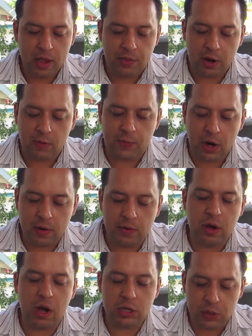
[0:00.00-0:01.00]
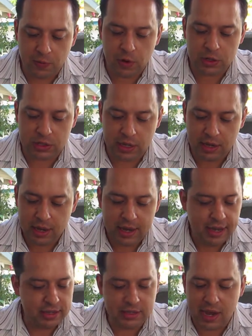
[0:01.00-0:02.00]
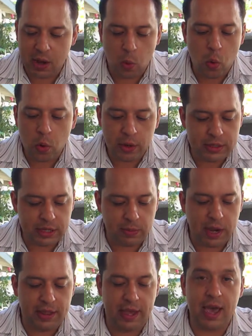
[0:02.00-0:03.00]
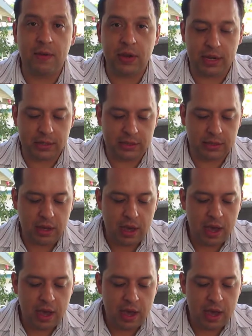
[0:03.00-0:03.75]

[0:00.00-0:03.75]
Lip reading: Their fear of controversy is not warranted by the evidence.